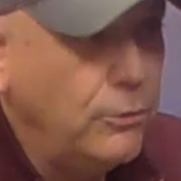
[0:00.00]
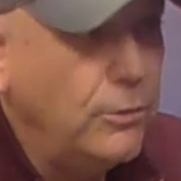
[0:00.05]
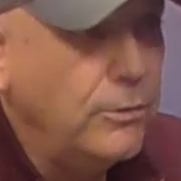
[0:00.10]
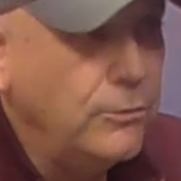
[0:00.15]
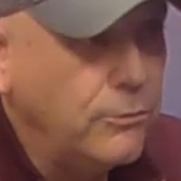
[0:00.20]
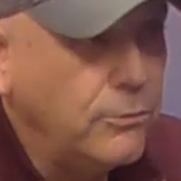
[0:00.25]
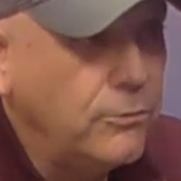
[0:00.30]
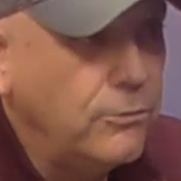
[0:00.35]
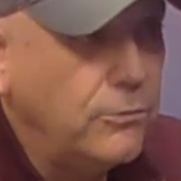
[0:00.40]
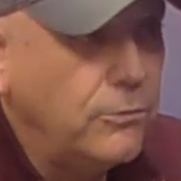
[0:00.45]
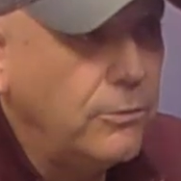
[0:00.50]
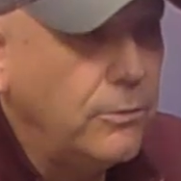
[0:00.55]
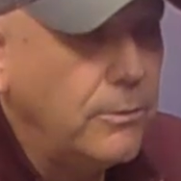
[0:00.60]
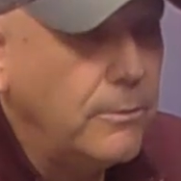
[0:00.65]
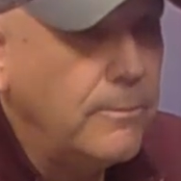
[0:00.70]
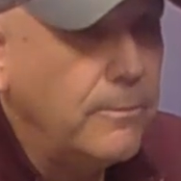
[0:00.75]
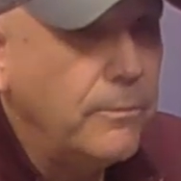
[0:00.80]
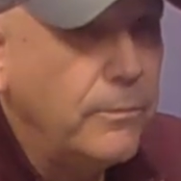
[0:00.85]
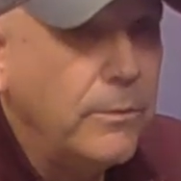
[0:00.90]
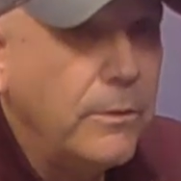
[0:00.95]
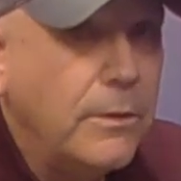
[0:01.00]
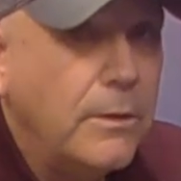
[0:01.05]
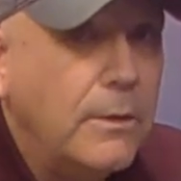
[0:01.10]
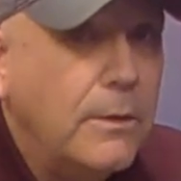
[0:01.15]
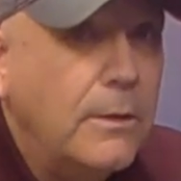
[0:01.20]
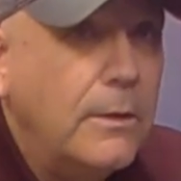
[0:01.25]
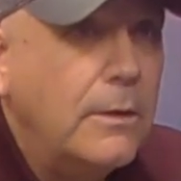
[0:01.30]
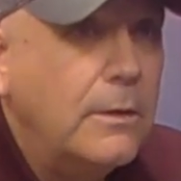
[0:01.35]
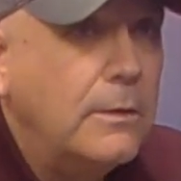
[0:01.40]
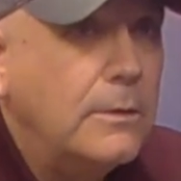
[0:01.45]
Jesus.
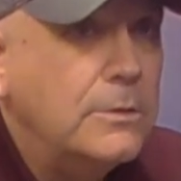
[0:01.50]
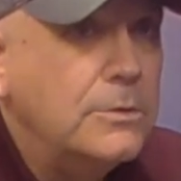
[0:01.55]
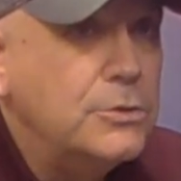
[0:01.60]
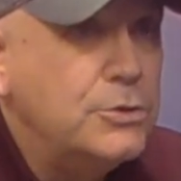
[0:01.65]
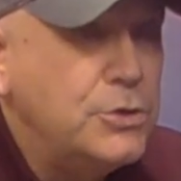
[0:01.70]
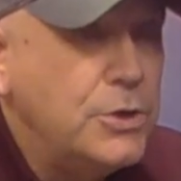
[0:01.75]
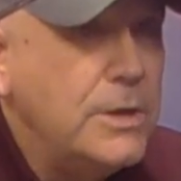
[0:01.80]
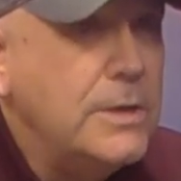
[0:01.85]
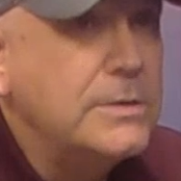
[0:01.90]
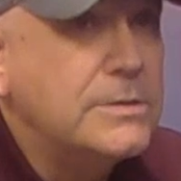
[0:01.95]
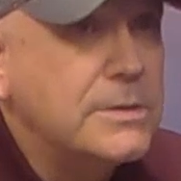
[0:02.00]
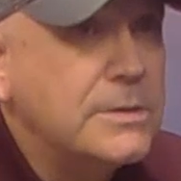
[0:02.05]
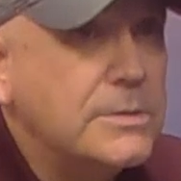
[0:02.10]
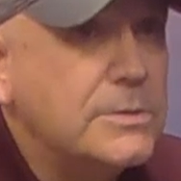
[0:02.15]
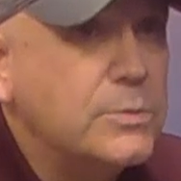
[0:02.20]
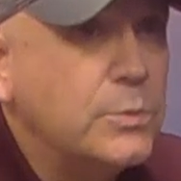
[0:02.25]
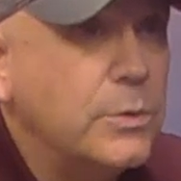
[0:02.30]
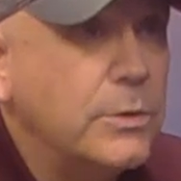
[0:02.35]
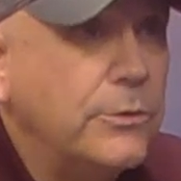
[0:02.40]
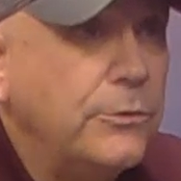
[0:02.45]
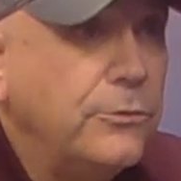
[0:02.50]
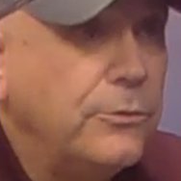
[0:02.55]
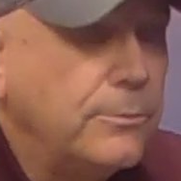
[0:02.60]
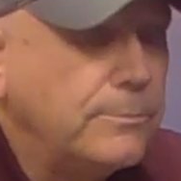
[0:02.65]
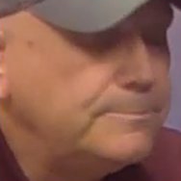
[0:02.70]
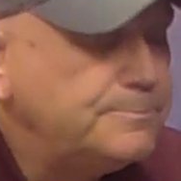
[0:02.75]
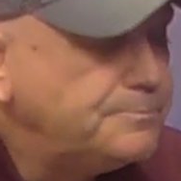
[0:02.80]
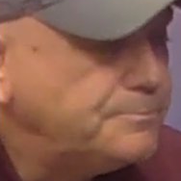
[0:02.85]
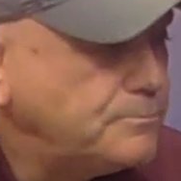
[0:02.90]
Jesus was